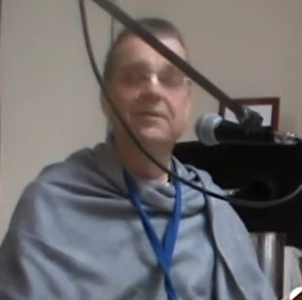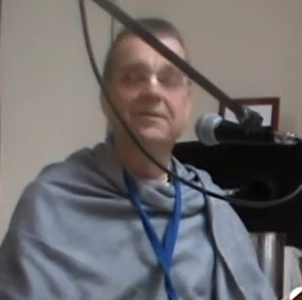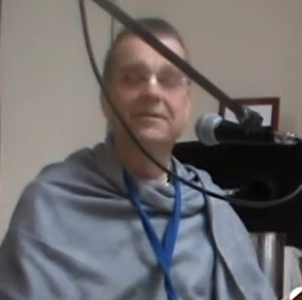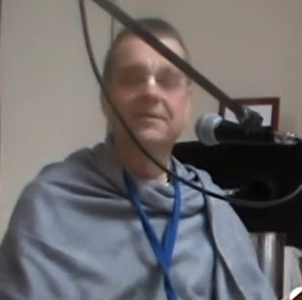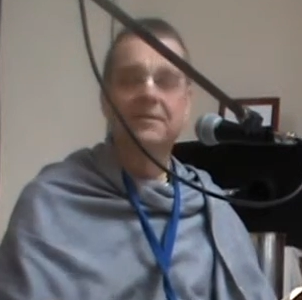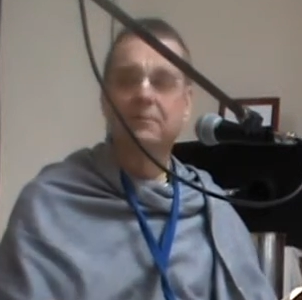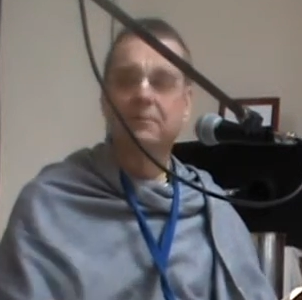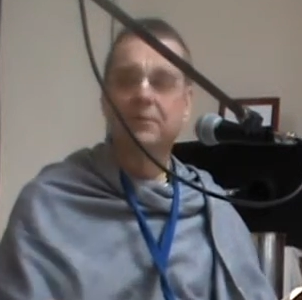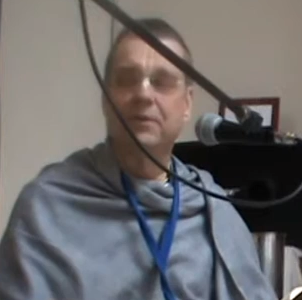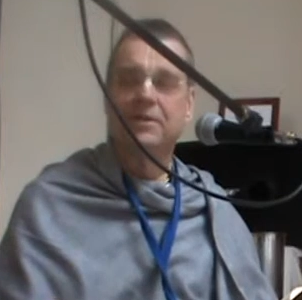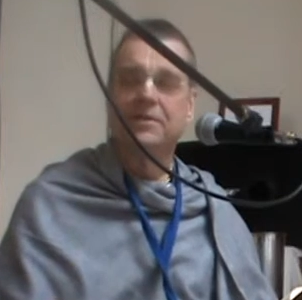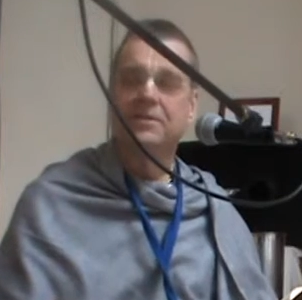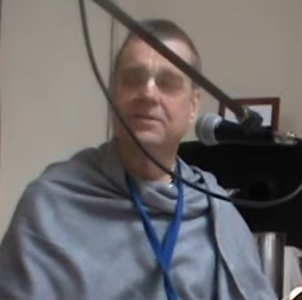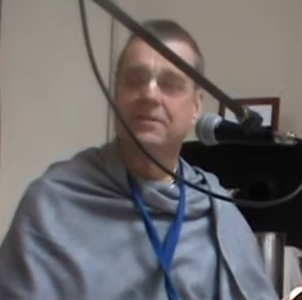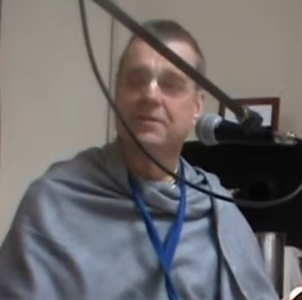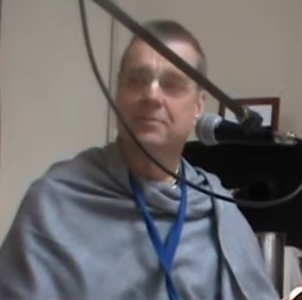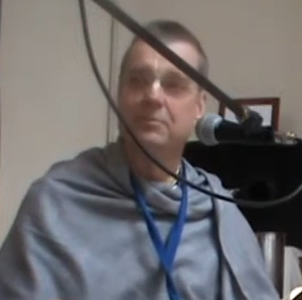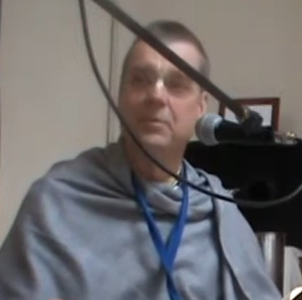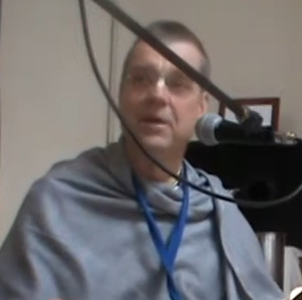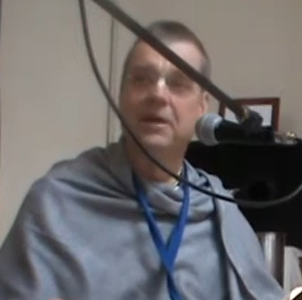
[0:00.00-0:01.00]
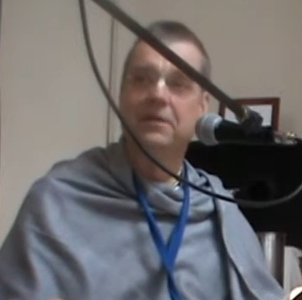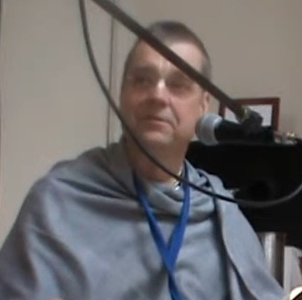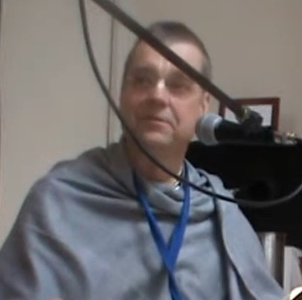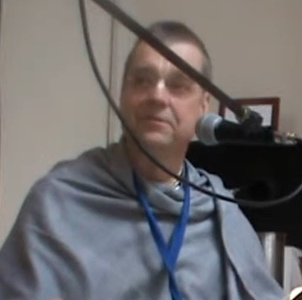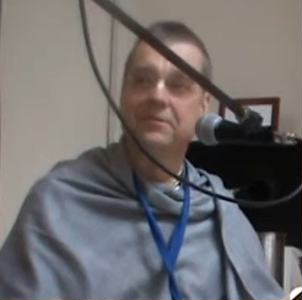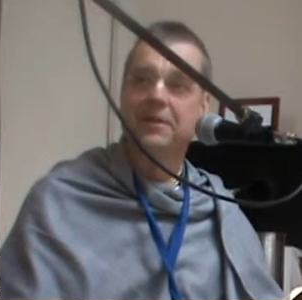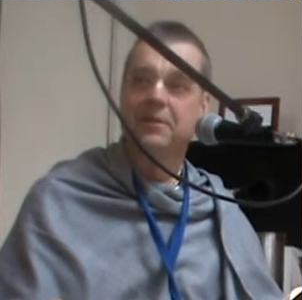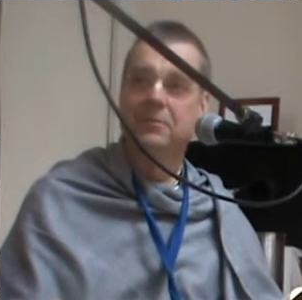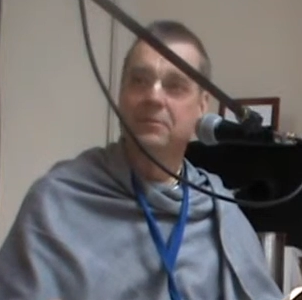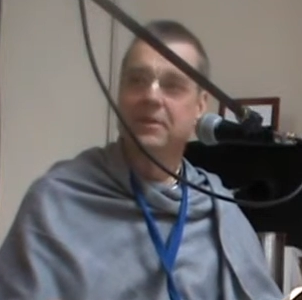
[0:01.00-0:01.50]
They fix the
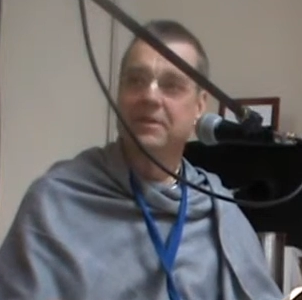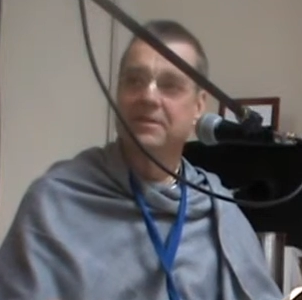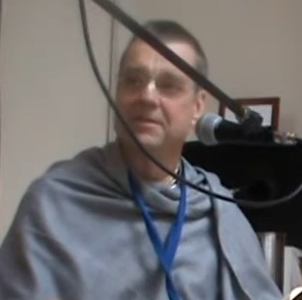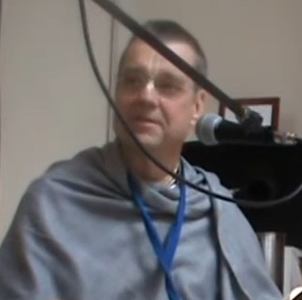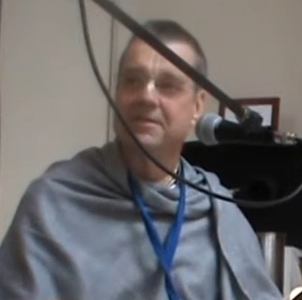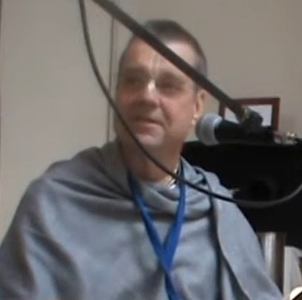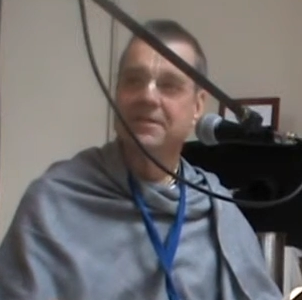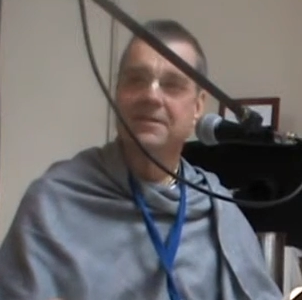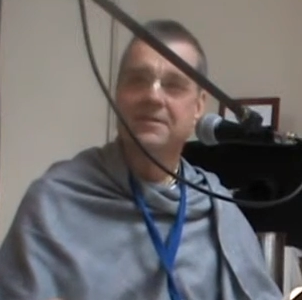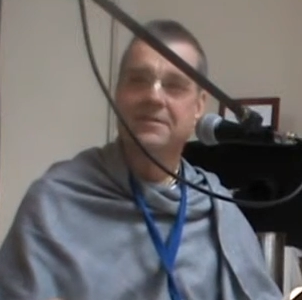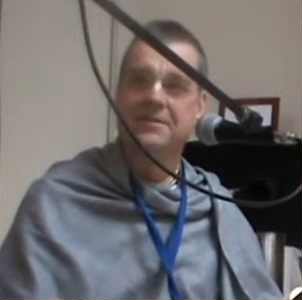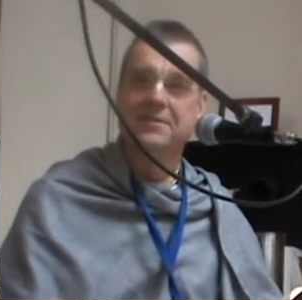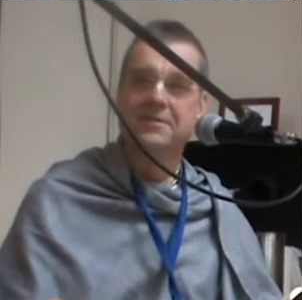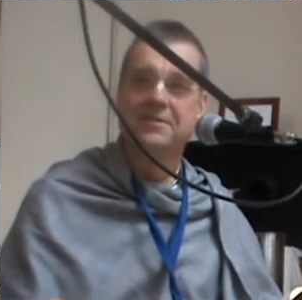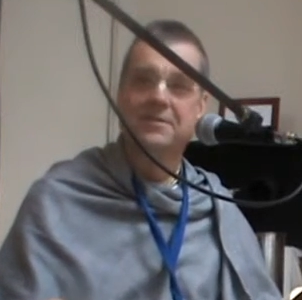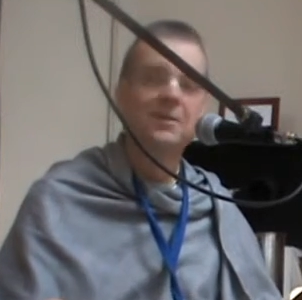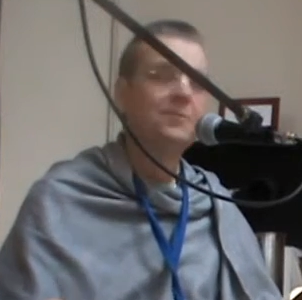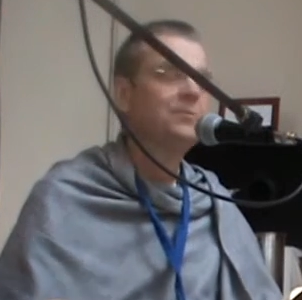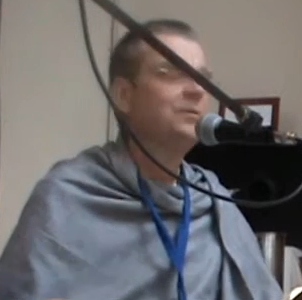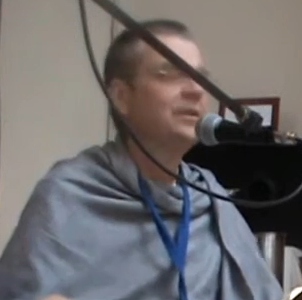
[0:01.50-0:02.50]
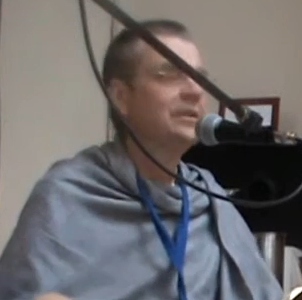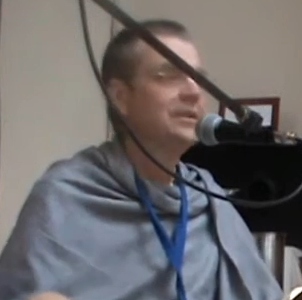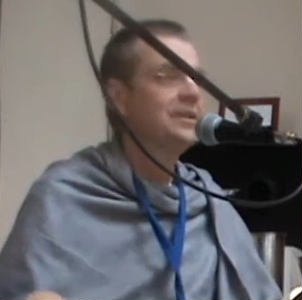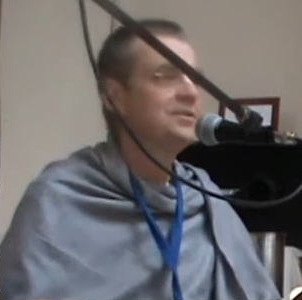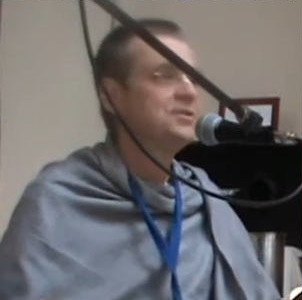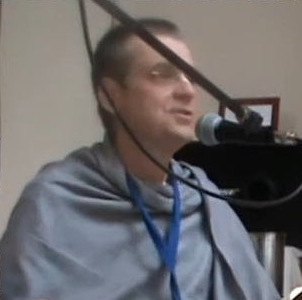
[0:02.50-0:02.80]
bathtub and the sinks and stuff like that.